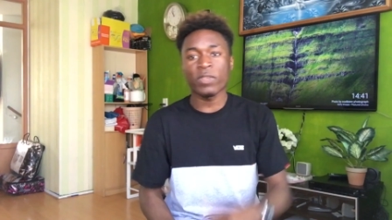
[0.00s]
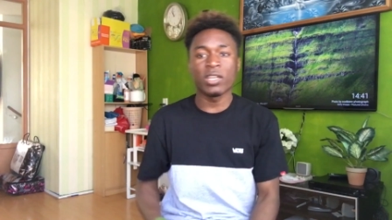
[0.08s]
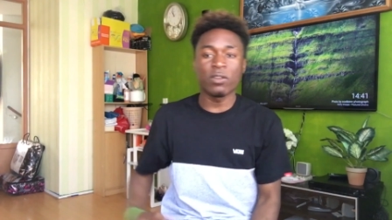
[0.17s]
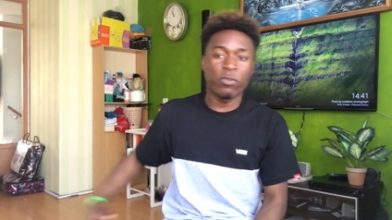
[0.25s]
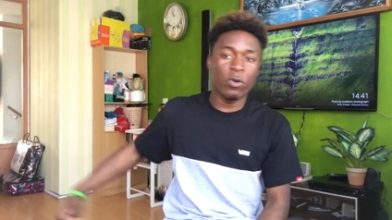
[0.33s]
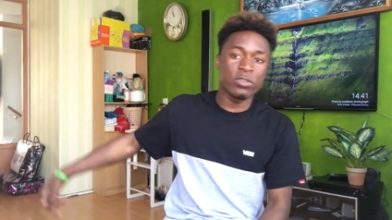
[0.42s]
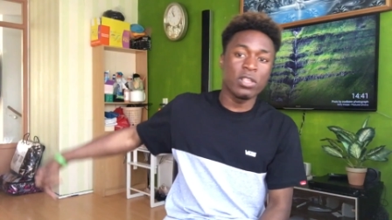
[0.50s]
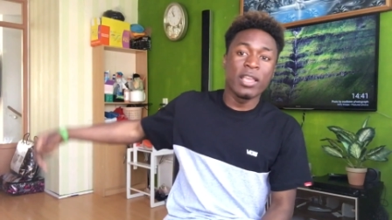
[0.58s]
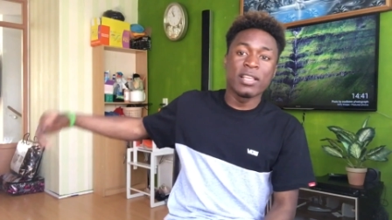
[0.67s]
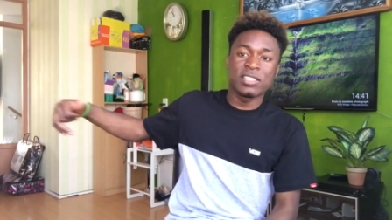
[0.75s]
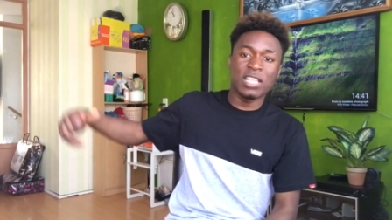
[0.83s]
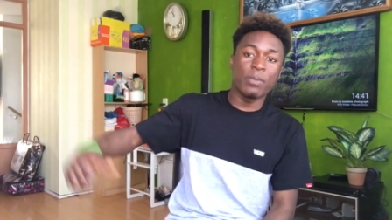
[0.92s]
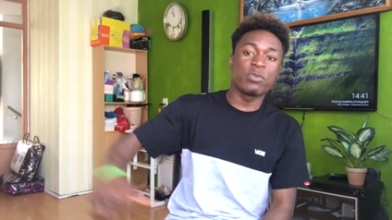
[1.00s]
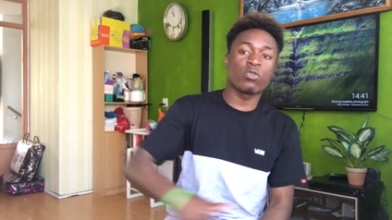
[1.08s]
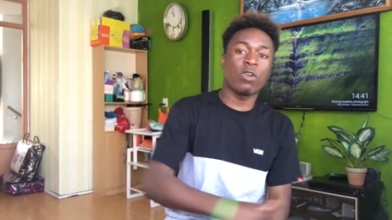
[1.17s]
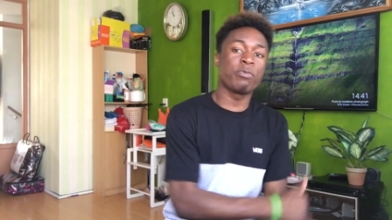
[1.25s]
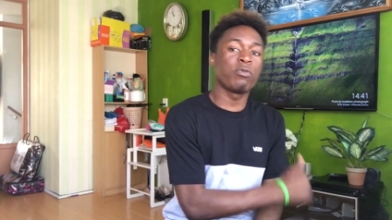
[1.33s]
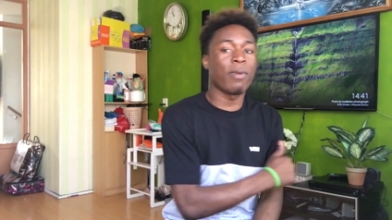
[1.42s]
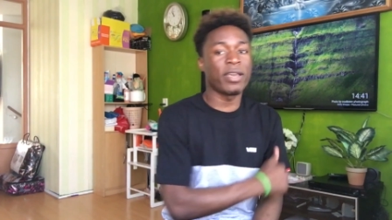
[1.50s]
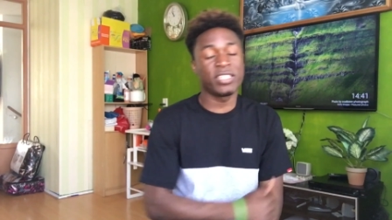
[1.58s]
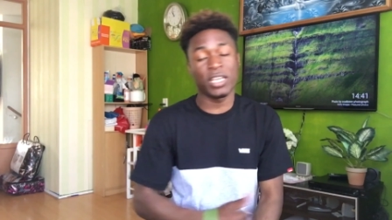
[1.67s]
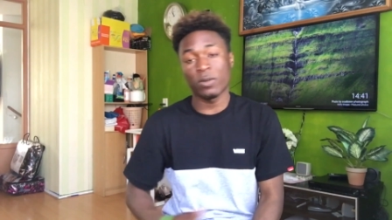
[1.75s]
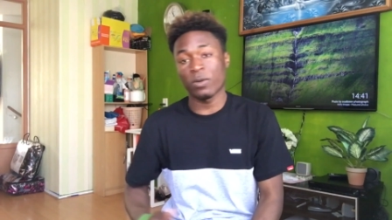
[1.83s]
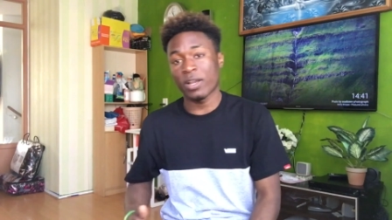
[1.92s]
and of course subscribe to my
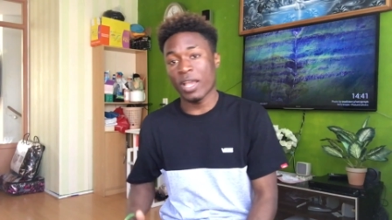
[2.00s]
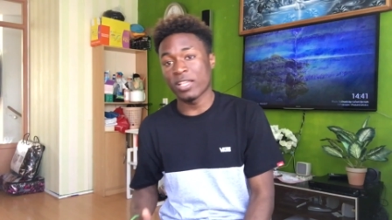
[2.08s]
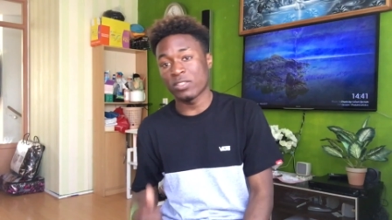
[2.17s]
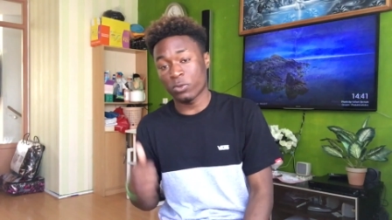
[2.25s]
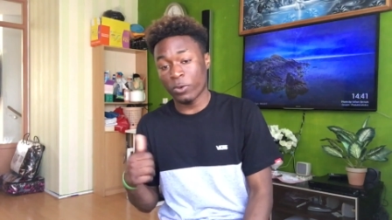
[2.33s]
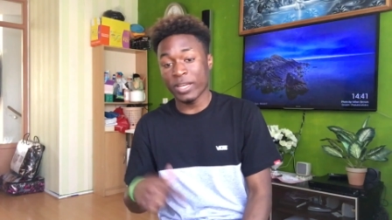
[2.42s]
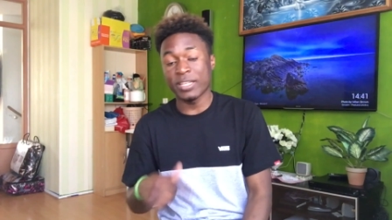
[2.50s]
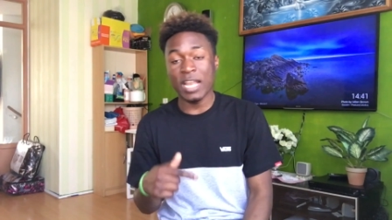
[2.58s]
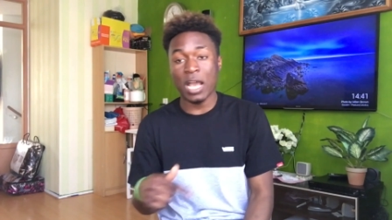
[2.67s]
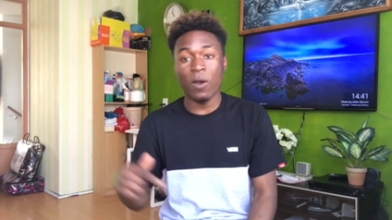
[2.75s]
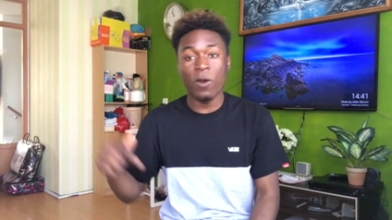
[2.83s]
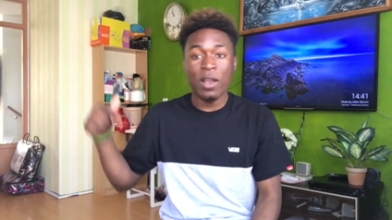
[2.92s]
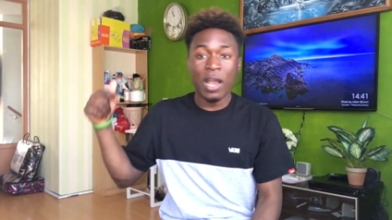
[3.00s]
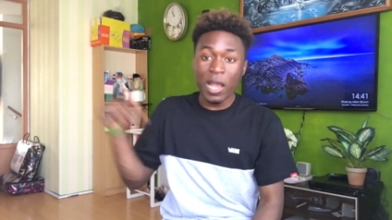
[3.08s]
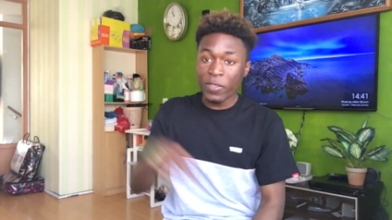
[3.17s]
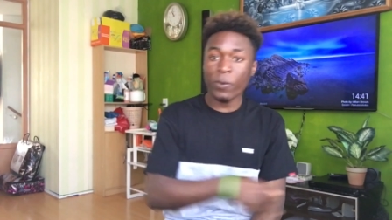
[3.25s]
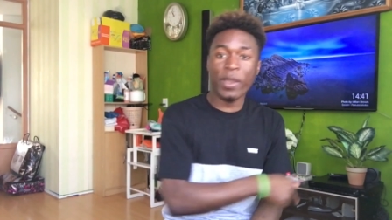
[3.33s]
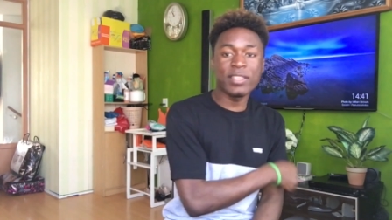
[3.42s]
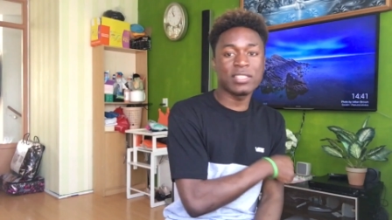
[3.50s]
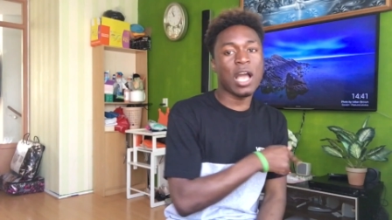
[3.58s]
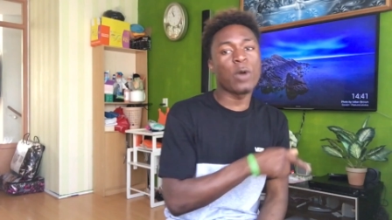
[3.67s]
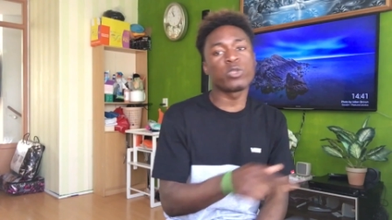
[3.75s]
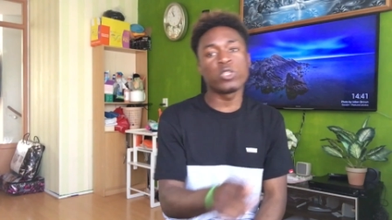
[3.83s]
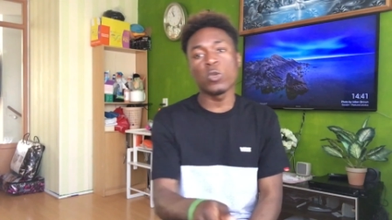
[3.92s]
channel guys right now otherwise
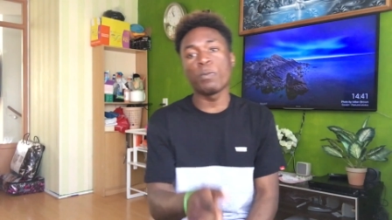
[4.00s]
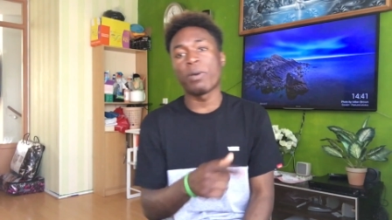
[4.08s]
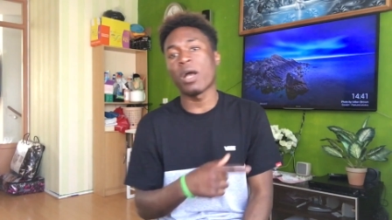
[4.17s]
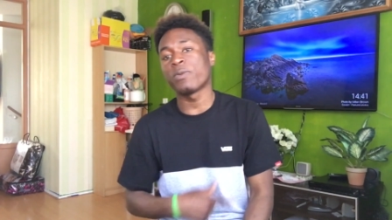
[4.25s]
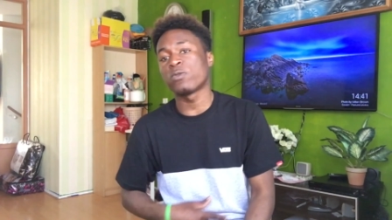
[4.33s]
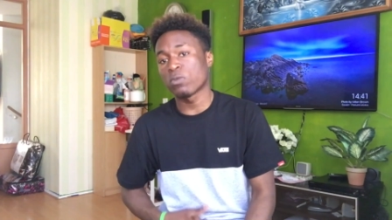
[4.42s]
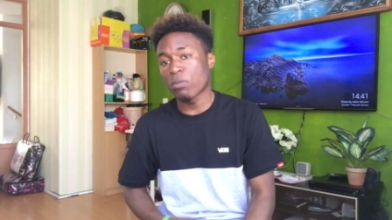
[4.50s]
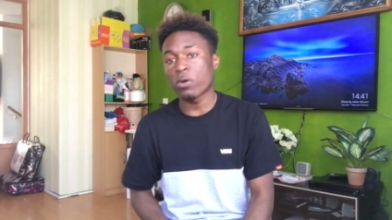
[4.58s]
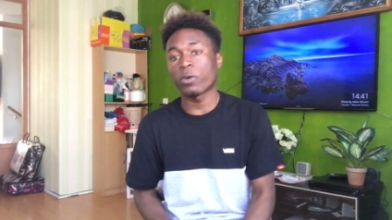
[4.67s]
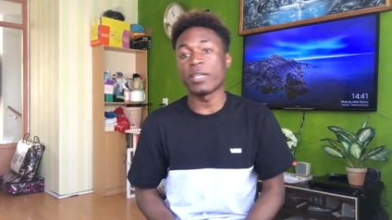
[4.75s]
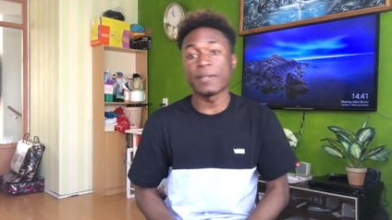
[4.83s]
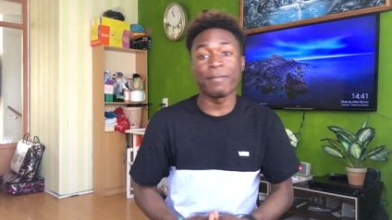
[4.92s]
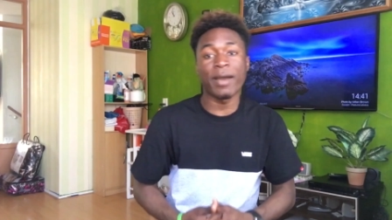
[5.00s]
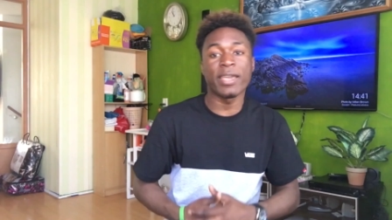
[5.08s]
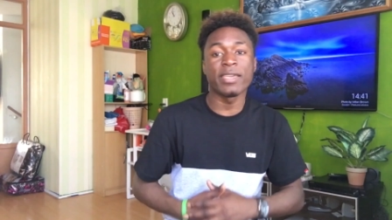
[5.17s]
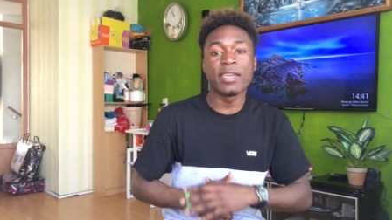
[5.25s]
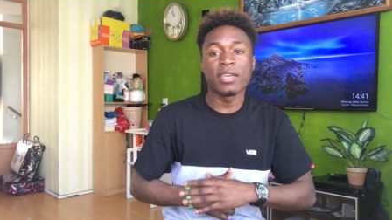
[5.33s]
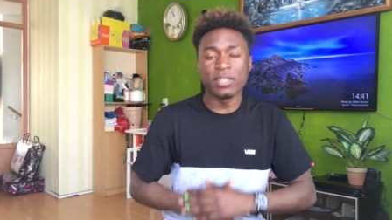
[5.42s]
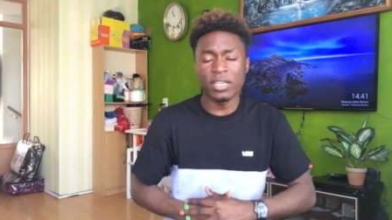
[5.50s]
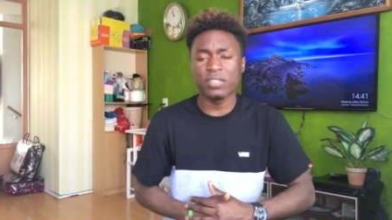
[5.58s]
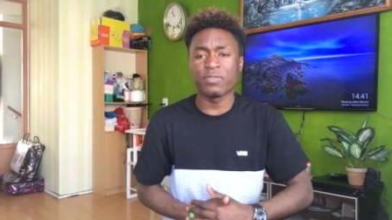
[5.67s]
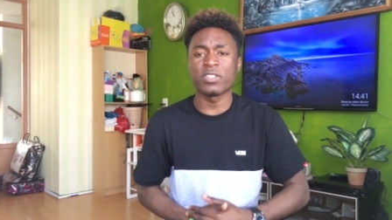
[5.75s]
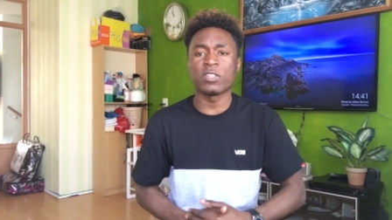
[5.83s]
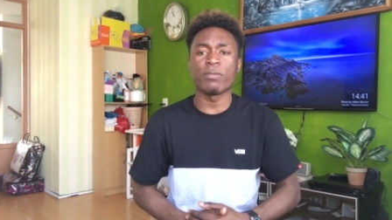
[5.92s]
i'll see you perhaps tomorrow in my
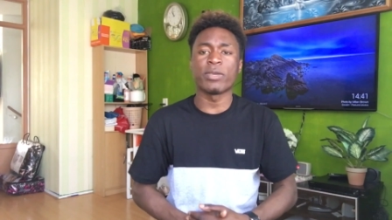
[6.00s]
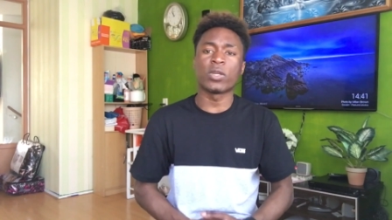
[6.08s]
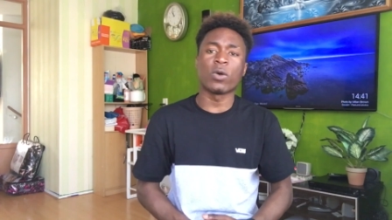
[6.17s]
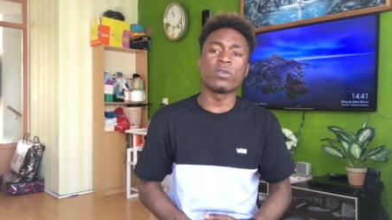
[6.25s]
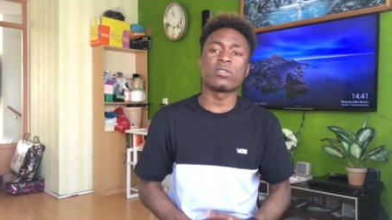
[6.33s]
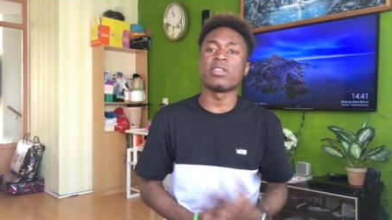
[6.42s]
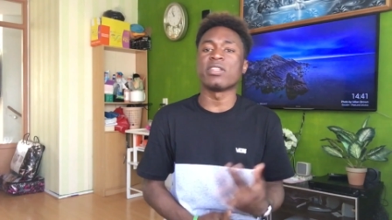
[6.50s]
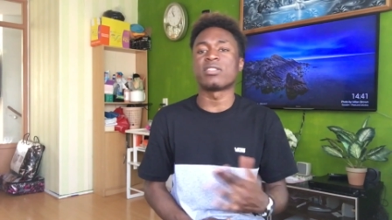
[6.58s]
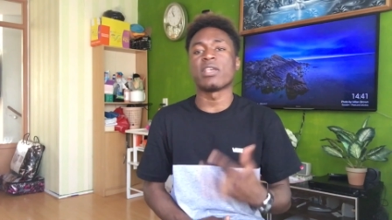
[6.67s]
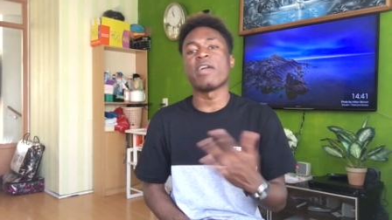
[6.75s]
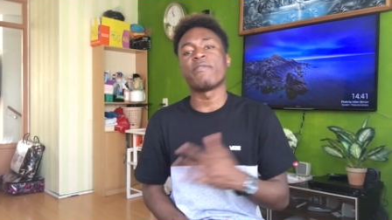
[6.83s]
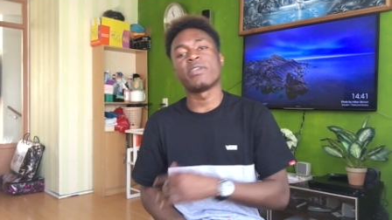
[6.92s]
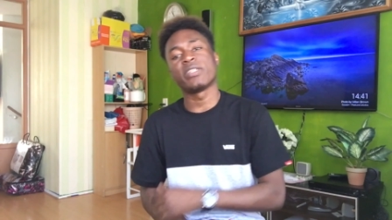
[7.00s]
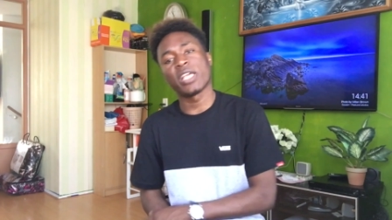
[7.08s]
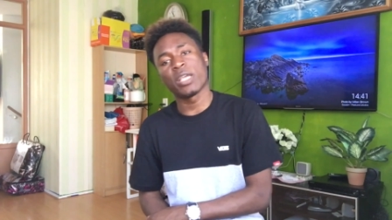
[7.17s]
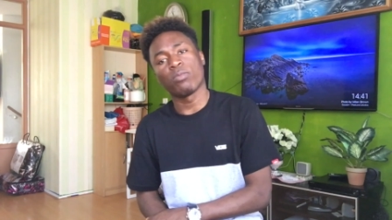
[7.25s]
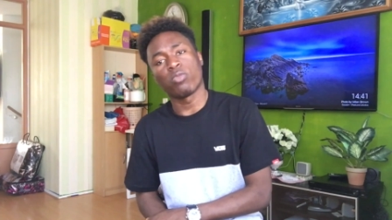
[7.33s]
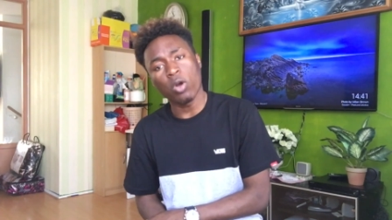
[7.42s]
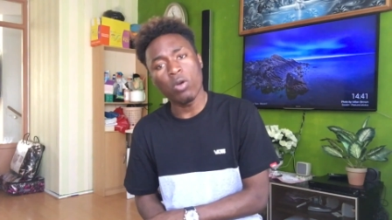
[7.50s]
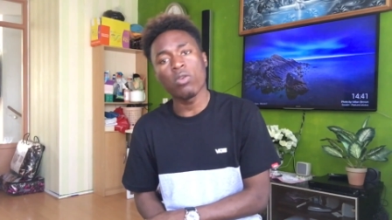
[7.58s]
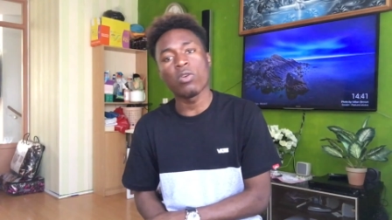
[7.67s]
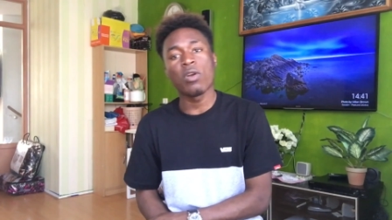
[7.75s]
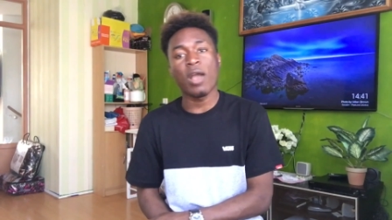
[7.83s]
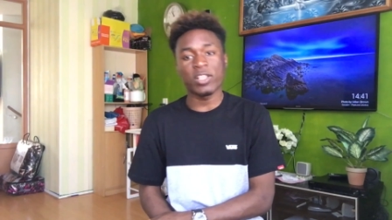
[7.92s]
next video because it's every day bro
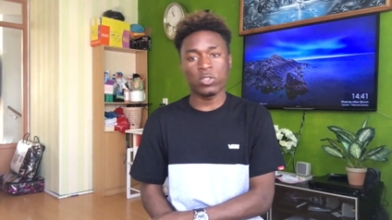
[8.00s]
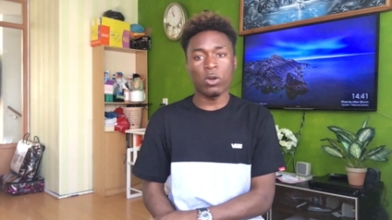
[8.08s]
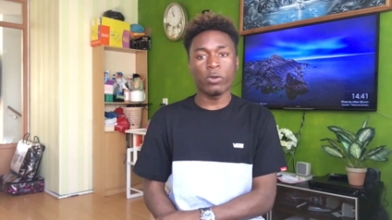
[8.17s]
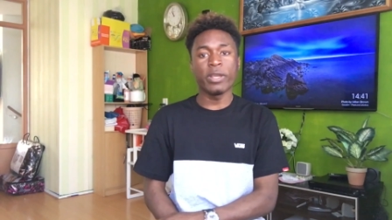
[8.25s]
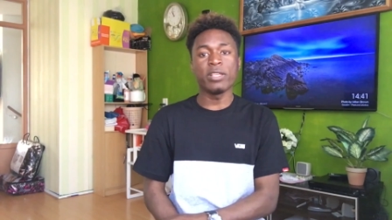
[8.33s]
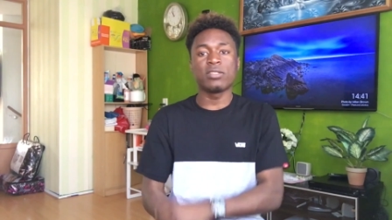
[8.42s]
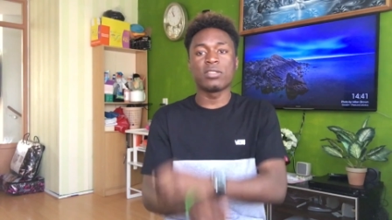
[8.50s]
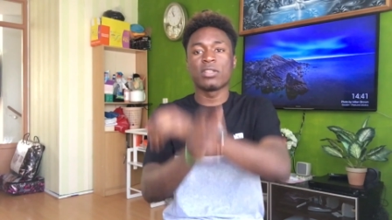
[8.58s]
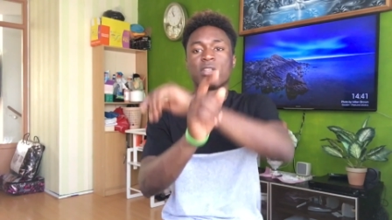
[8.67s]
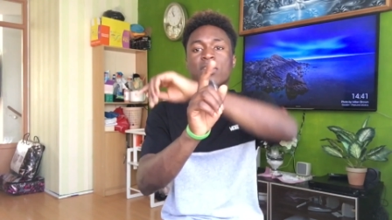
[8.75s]
as always